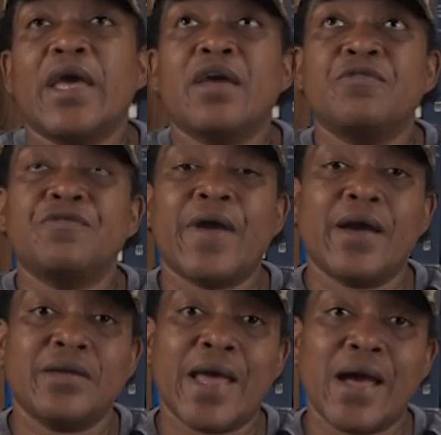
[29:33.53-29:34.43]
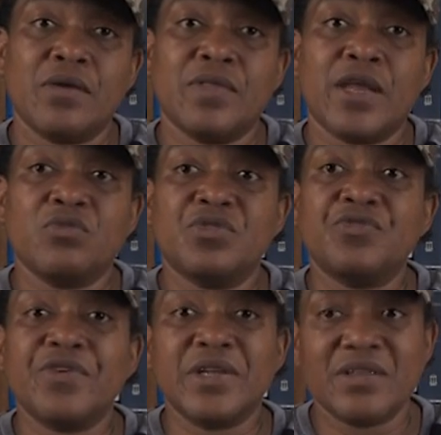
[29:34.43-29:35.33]
and found out that it was
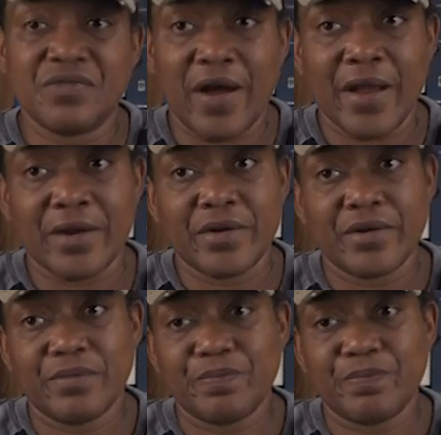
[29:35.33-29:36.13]
friendly fire.